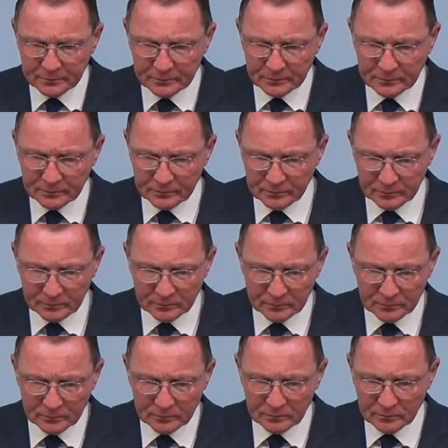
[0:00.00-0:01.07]

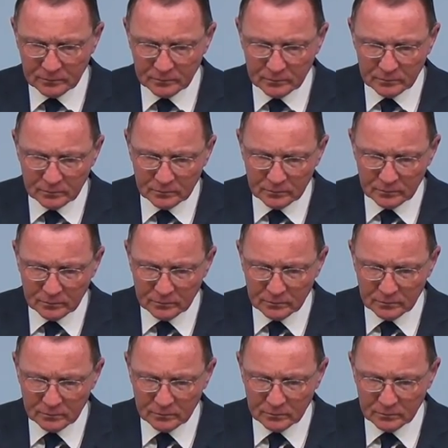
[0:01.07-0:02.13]

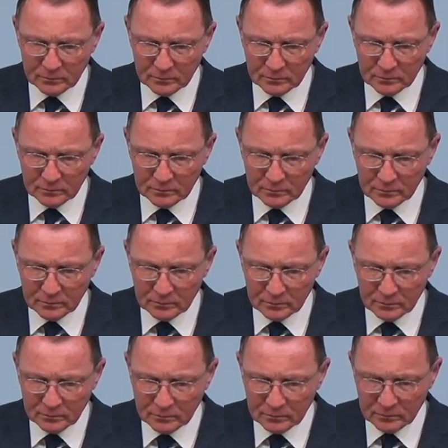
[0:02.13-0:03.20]

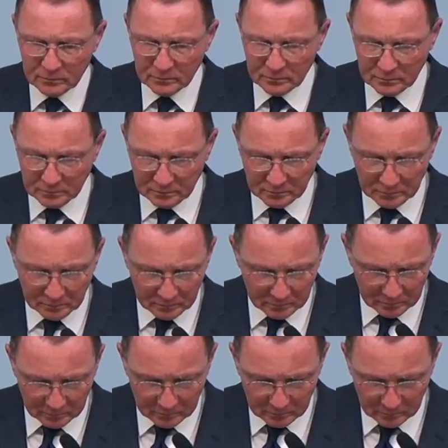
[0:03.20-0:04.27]

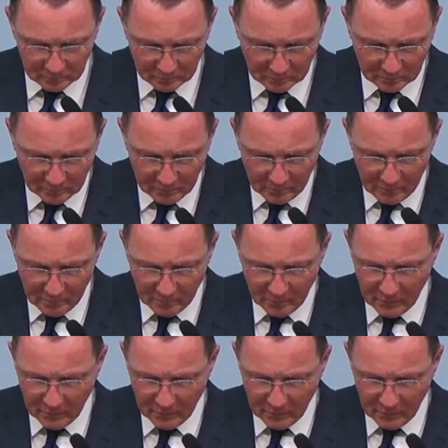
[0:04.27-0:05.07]
(no one is talking)